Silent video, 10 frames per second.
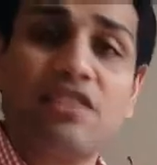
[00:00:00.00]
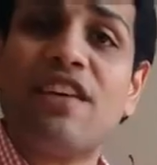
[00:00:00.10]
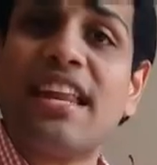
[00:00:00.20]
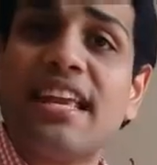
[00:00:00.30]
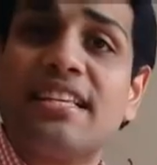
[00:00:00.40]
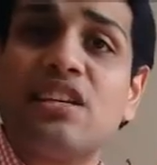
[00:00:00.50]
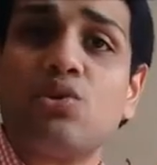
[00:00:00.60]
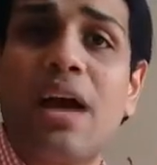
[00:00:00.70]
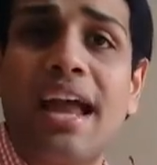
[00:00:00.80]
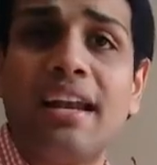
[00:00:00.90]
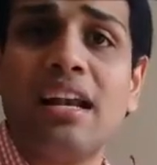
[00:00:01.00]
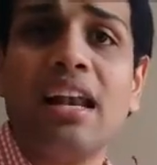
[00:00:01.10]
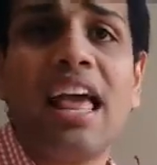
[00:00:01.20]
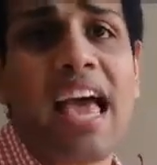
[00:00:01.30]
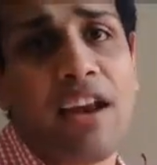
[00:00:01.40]
is very easy to
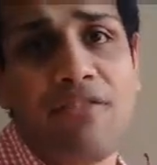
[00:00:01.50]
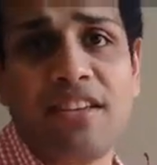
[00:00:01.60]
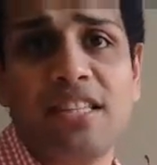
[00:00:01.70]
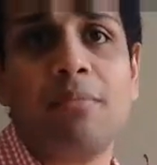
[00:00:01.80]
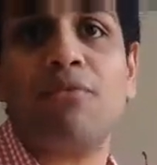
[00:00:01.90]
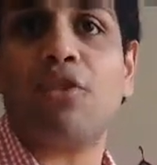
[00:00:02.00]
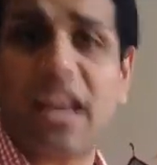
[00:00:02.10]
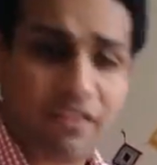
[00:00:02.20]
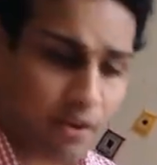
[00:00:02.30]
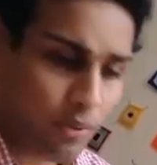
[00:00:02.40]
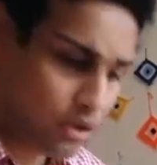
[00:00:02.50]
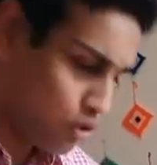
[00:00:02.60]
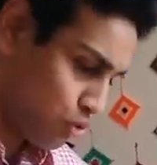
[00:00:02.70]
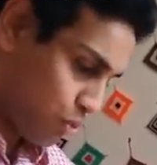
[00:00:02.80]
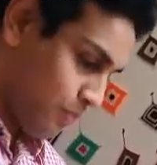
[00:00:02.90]
handle and feasible for everyone
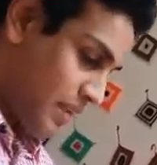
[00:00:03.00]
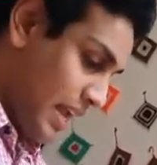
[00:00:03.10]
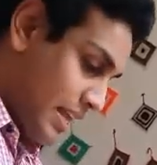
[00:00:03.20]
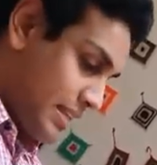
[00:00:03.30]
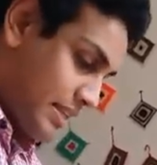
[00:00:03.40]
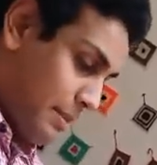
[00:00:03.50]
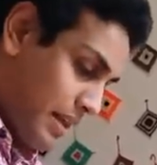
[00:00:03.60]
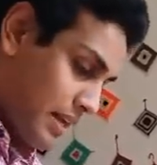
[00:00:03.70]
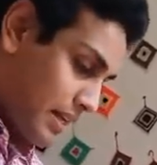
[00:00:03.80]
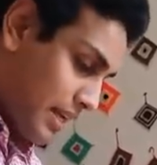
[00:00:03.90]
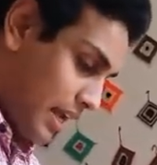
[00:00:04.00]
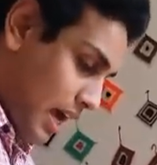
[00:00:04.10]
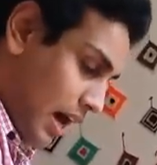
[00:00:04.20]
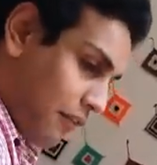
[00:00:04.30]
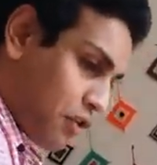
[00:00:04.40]
to do.
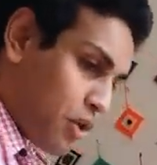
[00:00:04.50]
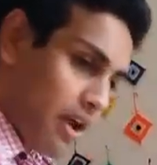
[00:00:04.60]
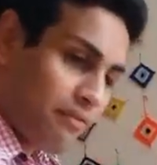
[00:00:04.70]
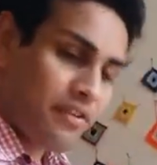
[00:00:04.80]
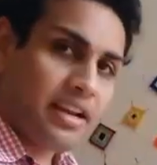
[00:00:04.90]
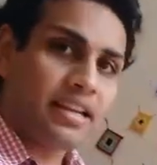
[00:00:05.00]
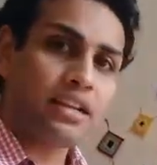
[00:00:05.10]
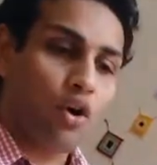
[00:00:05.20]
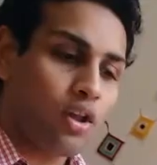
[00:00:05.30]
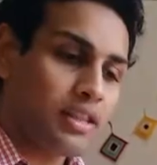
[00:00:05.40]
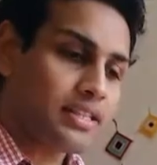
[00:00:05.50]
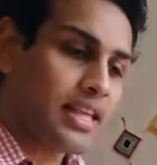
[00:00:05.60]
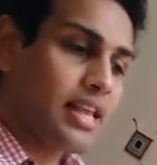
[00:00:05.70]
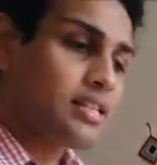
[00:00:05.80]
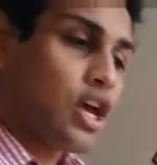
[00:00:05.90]
Similarly, after you have filled in all these
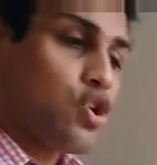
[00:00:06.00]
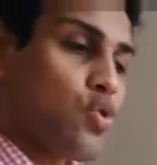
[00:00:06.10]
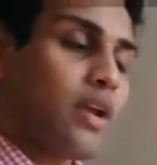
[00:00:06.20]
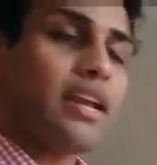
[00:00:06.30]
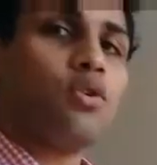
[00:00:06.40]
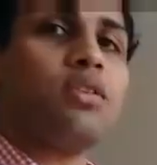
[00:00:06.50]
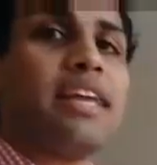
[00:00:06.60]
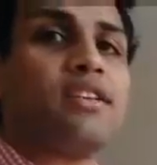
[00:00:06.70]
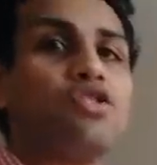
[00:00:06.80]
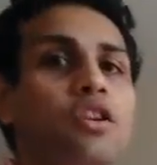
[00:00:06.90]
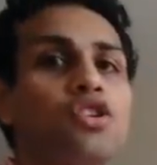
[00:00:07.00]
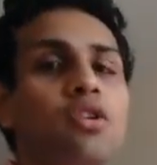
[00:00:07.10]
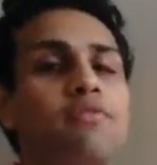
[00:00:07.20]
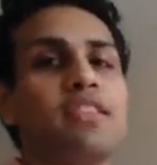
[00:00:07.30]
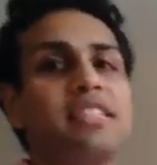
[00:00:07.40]
things, you can know the instruction
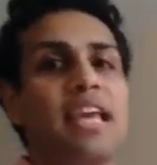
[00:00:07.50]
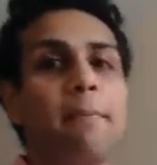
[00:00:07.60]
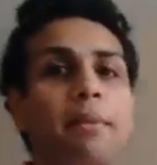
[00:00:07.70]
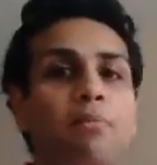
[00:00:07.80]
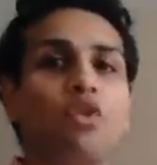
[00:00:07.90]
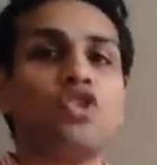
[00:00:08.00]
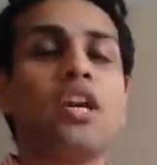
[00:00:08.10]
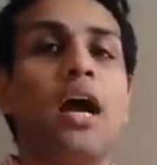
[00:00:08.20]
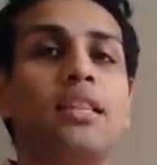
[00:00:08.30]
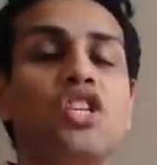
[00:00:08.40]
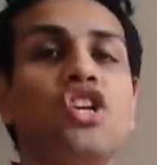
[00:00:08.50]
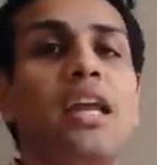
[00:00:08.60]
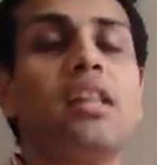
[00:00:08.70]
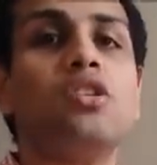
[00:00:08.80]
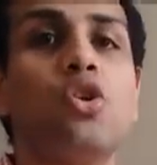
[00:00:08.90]
of this game by watching other
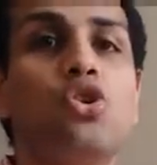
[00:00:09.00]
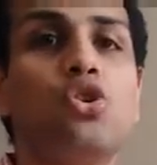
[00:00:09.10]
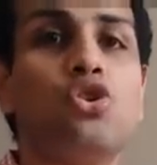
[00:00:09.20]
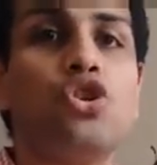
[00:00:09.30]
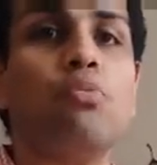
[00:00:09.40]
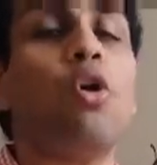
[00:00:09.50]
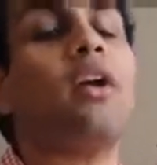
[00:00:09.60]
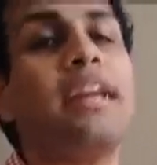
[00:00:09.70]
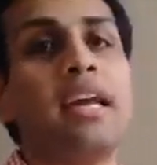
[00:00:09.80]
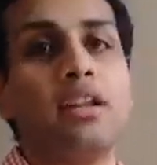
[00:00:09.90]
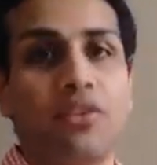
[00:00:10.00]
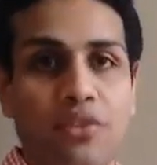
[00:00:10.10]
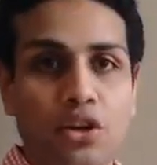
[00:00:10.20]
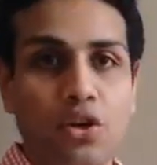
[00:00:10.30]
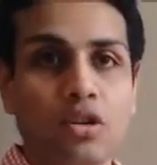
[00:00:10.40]
channels on YouTube or any other
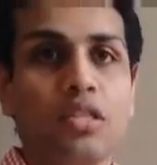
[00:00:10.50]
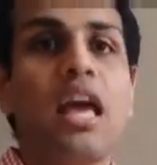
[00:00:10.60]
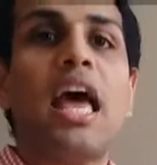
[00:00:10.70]
videos,